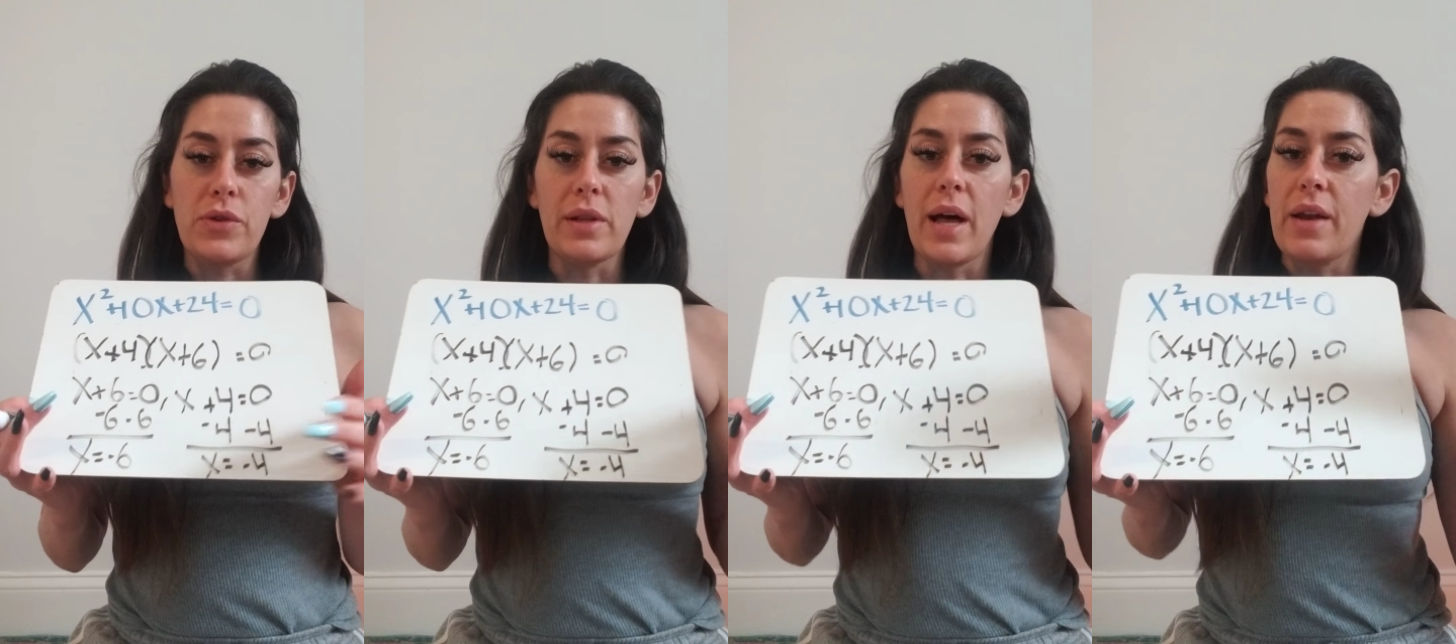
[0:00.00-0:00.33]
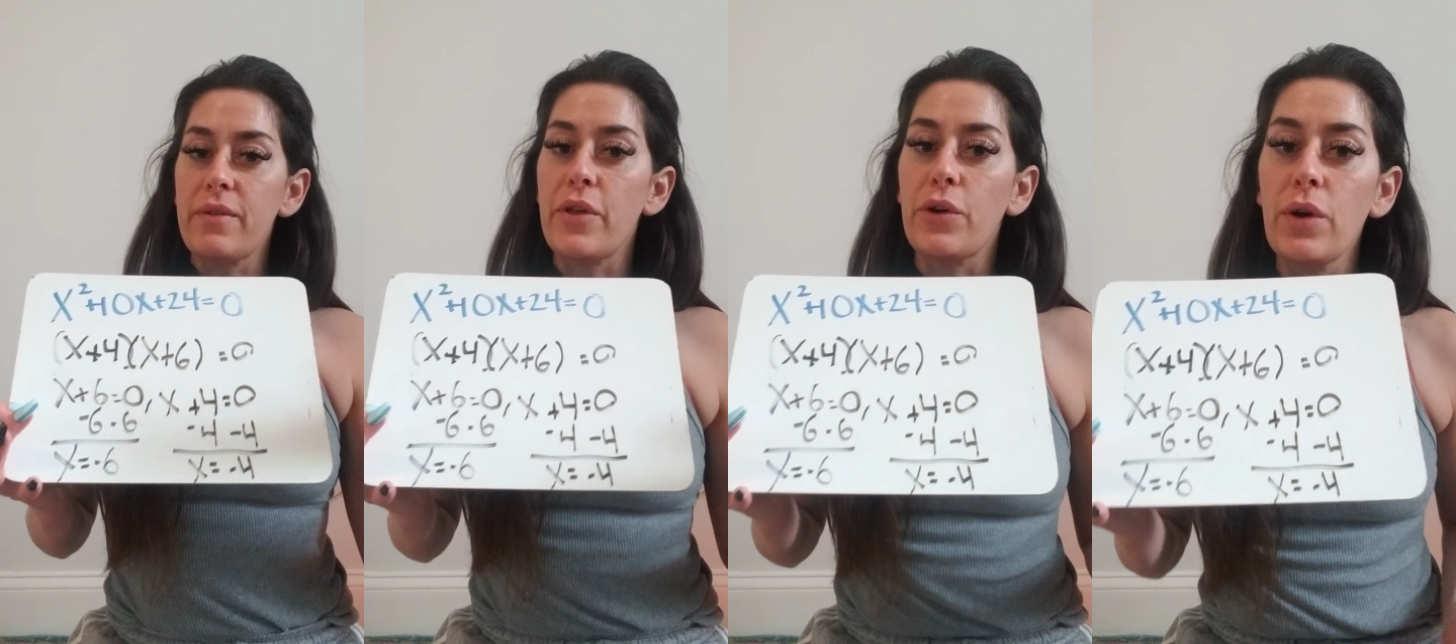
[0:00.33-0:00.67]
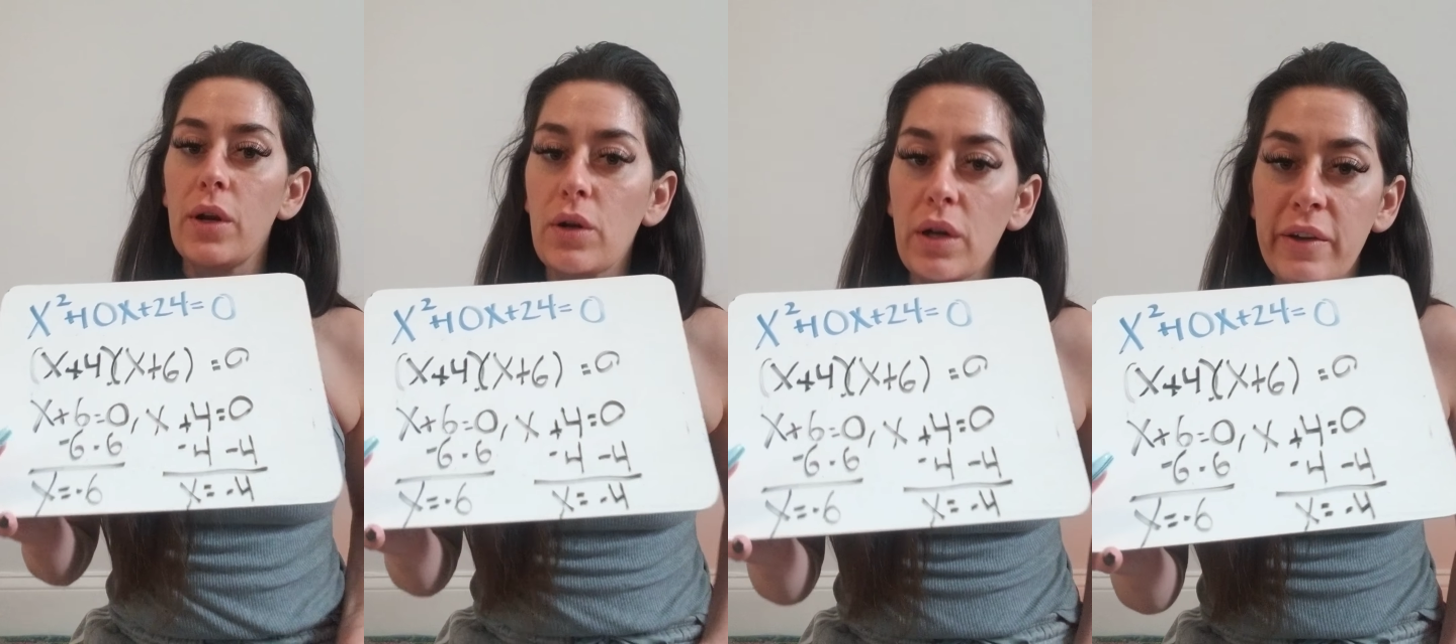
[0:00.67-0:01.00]
a lot of other
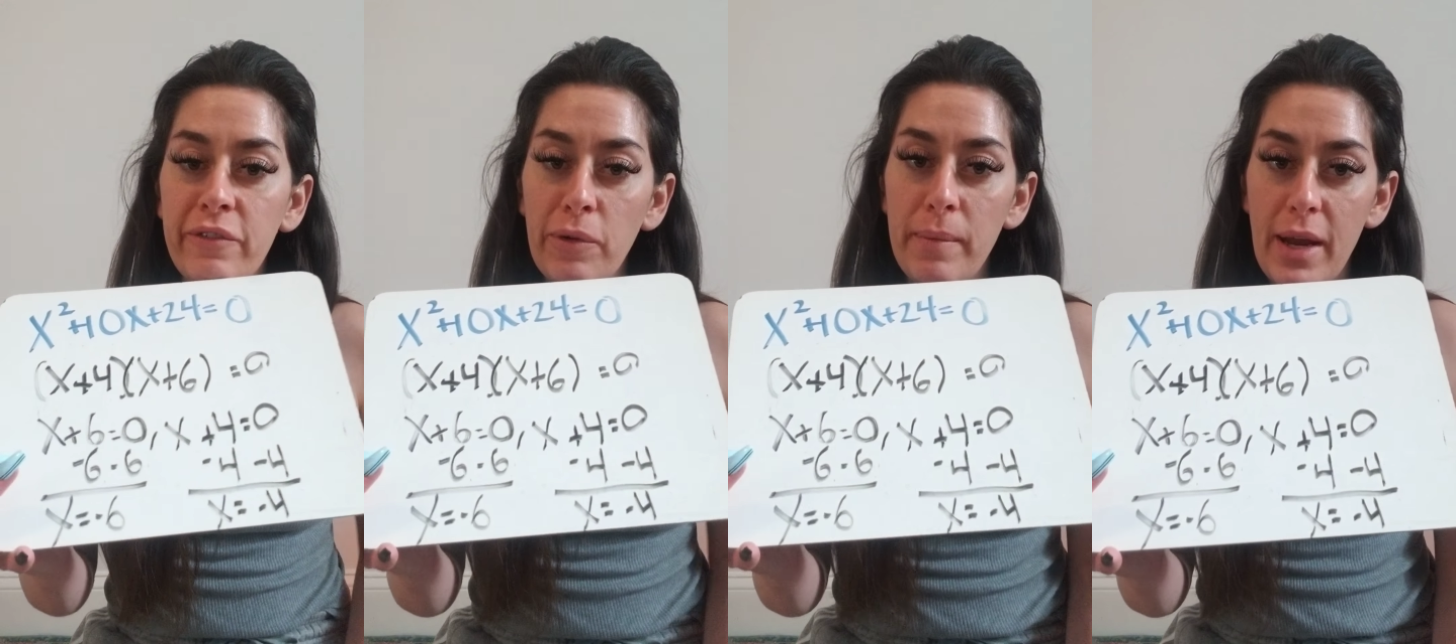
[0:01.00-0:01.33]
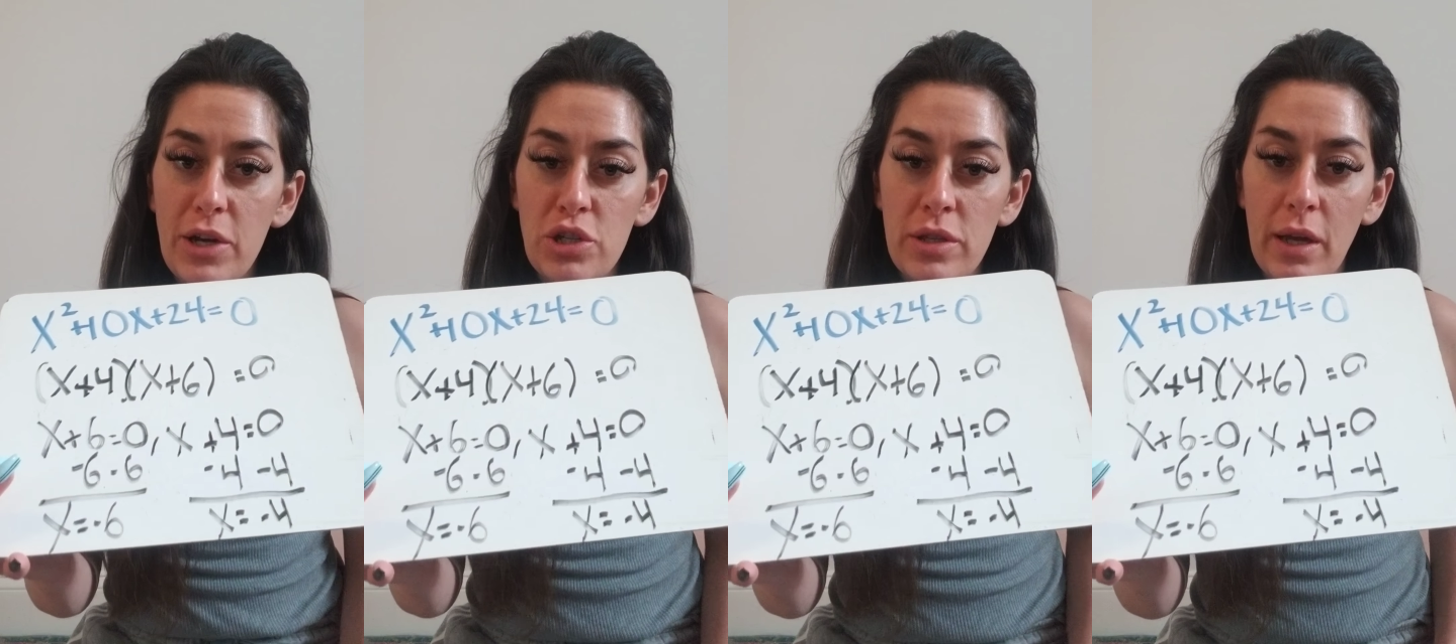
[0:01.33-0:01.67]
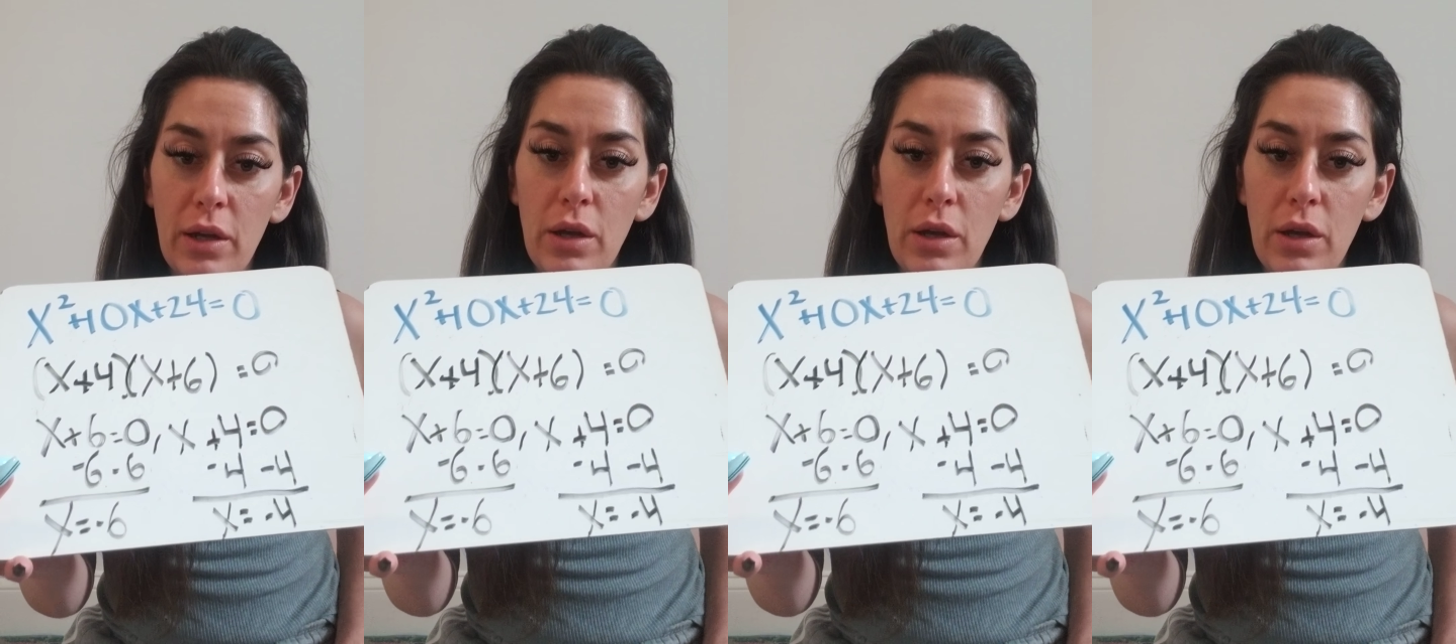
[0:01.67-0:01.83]
critical information that